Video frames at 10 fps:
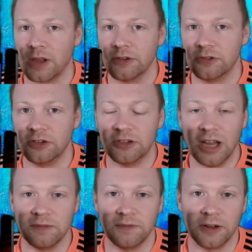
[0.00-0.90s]
she's
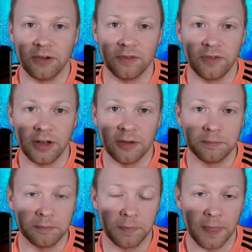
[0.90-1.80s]
getting thinner and thinner,
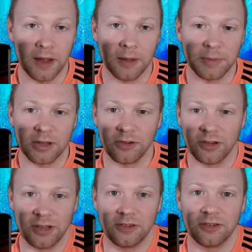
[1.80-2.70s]
because
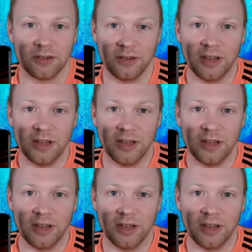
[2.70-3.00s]
that's